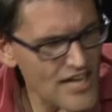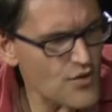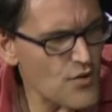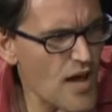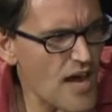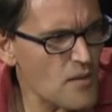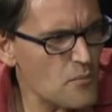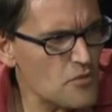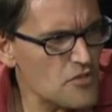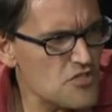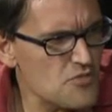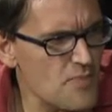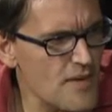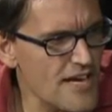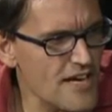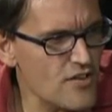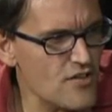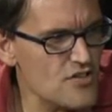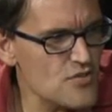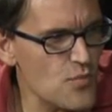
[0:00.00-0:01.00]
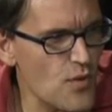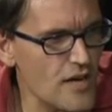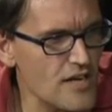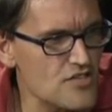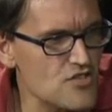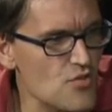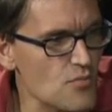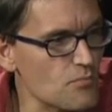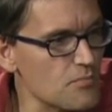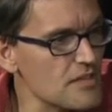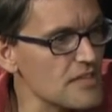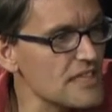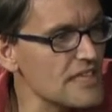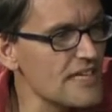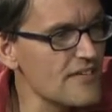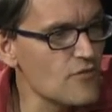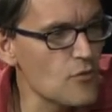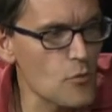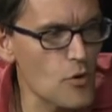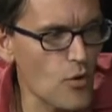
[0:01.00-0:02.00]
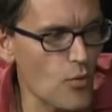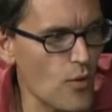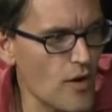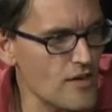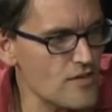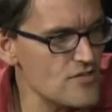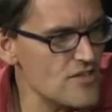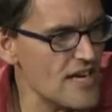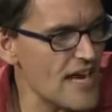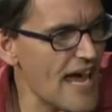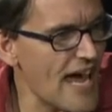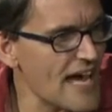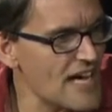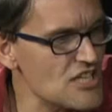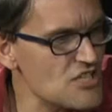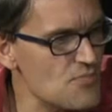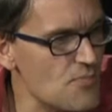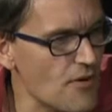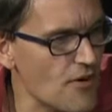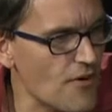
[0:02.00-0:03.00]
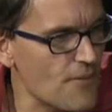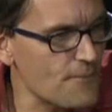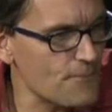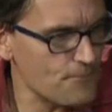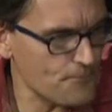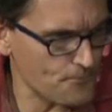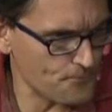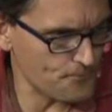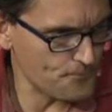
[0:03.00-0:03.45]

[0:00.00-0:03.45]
A credible speaker is one who's believable, one who's an expert.